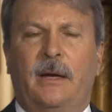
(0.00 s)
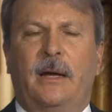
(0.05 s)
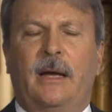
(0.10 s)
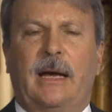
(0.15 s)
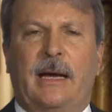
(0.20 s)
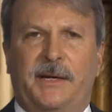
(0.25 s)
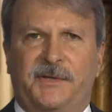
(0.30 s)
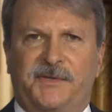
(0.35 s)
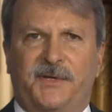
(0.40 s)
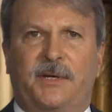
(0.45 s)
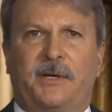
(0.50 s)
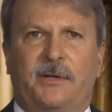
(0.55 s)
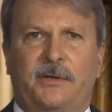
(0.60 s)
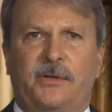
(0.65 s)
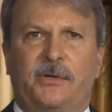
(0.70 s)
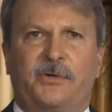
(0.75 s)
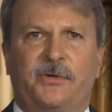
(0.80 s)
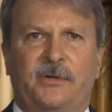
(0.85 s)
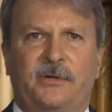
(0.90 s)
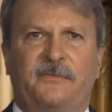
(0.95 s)
as a
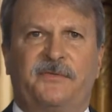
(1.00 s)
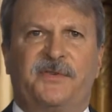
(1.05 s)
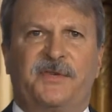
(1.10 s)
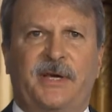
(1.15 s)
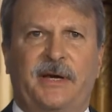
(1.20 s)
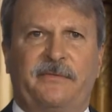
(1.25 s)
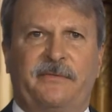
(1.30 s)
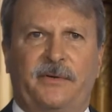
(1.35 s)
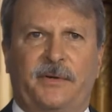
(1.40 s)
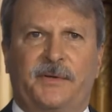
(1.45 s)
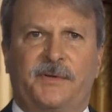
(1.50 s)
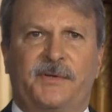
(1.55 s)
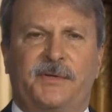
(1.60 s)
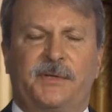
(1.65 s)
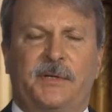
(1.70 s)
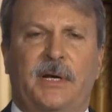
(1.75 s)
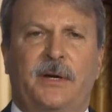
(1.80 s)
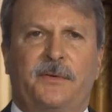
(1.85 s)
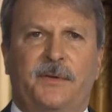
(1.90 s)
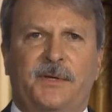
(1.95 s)
condition of severance.
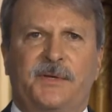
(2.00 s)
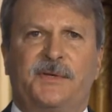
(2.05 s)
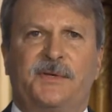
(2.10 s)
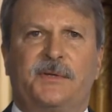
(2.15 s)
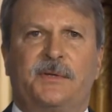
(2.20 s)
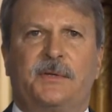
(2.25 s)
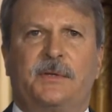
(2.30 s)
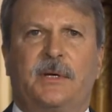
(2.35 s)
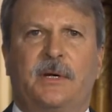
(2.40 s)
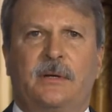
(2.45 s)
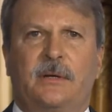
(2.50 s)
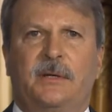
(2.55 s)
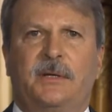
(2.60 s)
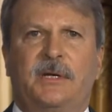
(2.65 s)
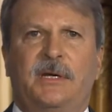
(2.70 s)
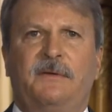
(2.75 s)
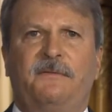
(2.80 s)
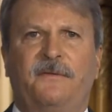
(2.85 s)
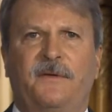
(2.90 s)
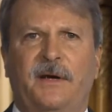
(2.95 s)
Now, this
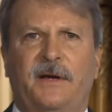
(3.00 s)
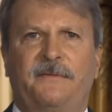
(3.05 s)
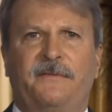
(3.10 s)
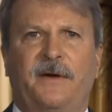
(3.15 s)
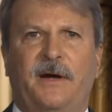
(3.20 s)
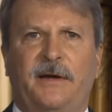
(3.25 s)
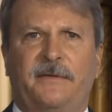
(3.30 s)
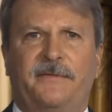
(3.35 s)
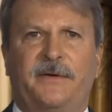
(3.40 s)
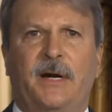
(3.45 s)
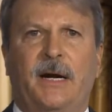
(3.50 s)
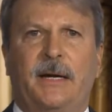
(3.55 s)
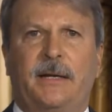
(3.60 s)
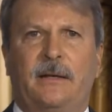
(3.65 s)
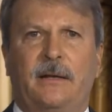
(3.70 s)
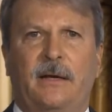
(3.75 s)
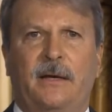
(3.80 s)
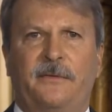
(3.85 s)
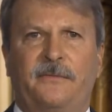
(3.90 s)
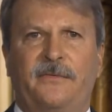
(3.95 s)
D55
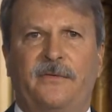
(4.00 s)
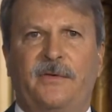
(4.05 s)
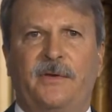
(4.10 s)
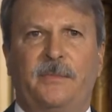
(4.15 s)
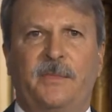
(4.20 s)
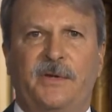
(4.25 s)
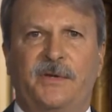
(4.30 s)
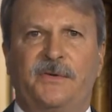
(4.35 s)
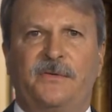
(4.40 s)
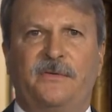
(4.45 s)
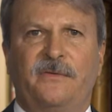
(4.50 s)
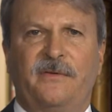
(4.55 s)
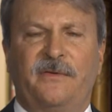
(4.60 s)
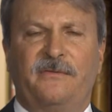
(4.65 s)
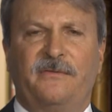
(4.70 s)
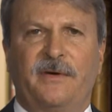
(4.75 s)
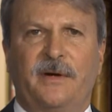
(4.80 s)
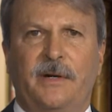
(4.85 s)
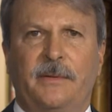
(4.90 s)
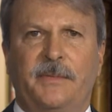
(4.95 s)
guideline from the Ministry of the
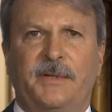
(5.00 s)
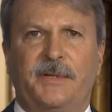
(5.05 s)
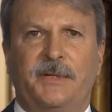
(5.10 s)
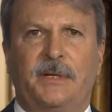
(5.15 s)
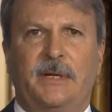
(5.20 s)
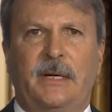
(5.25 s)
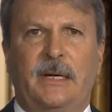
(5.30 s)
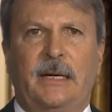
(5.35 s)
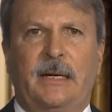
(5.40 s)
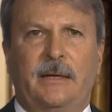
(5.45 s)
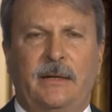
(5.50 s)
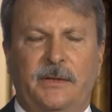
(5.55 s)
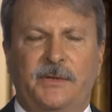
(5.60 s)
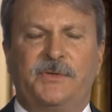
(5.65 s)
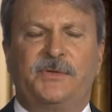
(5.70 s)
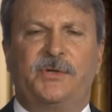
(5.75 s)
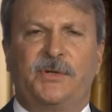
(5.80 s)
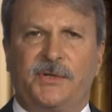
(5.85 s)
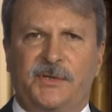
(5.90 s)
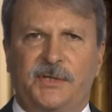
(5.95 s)
Environment
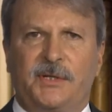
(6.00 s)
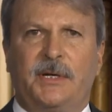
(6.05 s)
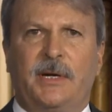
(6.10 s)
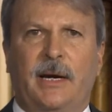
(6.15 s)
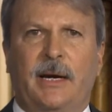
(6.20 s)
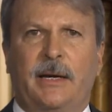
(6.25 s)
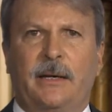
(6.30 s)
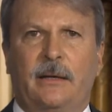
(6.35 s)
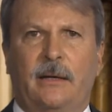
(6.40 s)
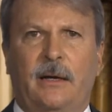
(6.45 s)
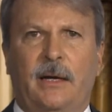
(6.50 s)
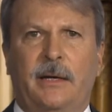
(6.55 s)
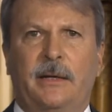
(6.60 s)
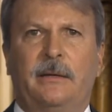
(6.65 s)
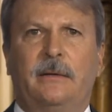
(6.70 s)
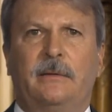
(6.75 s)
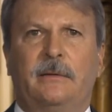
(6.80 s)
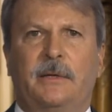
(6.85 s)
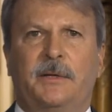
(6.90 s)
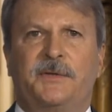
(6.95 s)
is just a
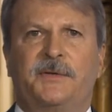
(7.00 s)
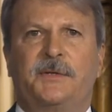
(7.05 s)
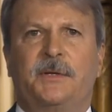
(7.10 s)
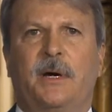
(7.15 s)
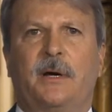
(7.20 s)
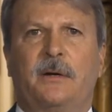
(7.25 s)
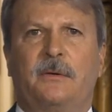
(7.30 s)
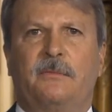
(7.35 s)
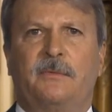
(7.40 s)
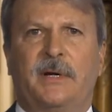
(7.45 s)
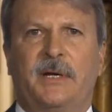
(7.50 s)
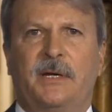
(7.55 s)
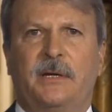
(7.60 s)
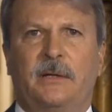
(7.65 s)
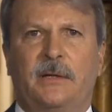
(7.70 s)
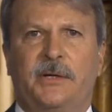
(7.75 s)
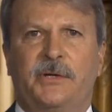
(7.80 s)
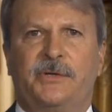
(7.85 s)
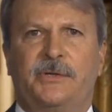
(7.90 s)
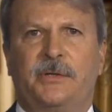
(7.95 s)
guideline. It's not a
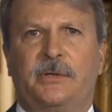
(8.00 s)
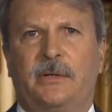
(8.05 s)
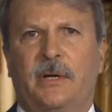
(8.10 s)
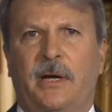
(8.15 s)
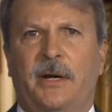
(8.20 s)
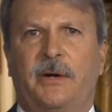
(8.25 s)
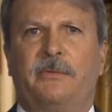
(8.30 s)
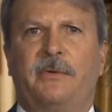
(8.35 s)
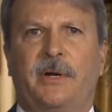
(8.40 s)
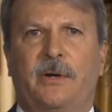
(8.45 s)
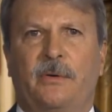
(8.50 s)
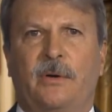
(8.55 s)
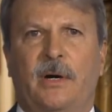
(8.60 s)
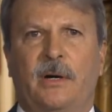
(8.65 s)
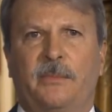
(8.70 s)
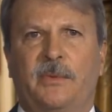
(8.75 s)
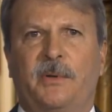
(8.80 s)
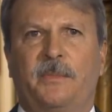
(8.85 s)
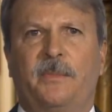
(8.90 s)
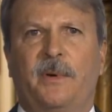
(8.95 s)
regulation, not a
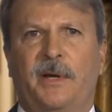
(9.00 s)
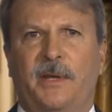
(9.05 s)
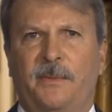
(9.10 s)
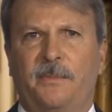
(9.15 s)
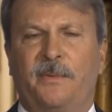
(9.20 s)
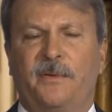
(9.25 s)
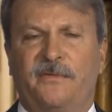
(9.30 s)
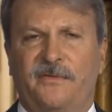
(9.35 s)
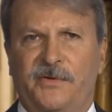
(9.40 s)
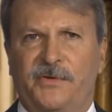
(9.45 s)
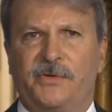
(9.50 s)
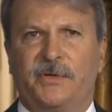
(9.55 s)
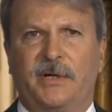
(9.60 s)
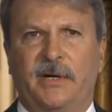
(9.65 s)
requirement by the provincial